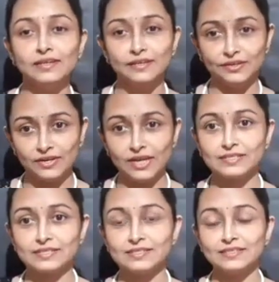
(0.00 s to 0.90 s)

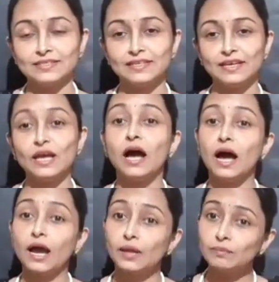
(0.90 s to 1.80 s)
Yes, I
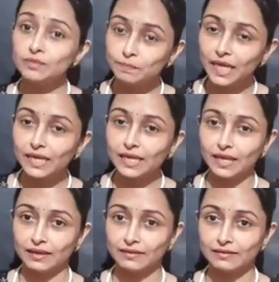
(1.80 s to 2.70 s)
am
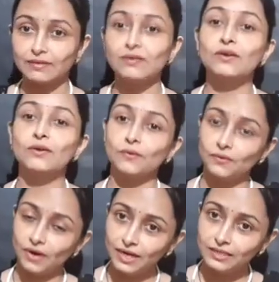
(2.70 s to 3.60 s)
speaking,
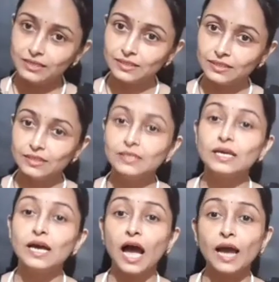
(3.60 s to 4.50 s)
right?
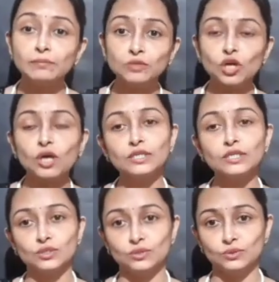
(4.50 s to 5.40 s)
I'm talking
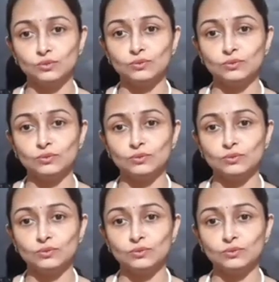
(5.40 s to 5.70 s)
to you.